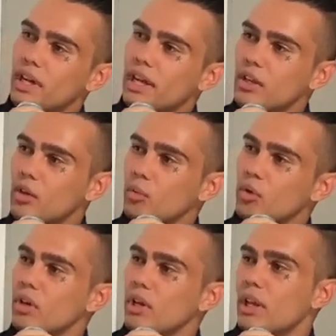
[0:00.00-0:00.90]
in the
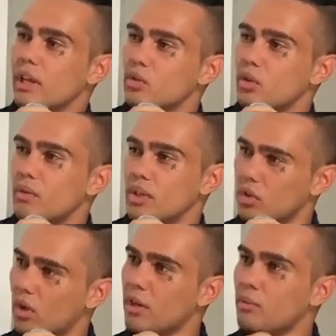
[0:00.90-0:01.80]
community that sort of
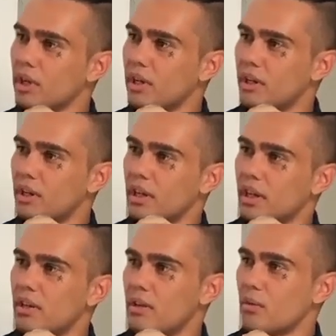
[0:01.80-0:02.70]
excited me in
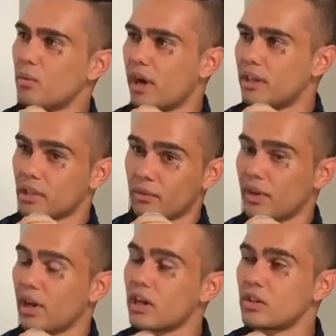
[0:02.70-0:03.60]
a different way, stuff
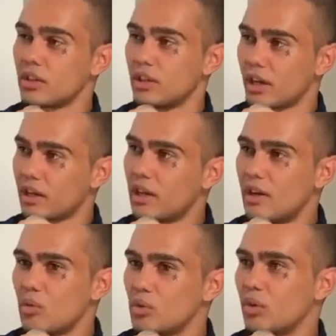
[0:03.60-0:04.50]
that I actually like
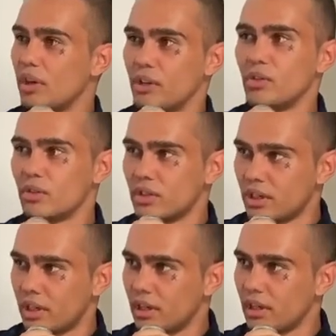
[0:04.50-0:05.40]
was sort of
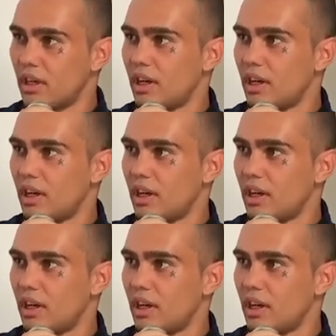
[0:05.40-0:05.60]
interested in.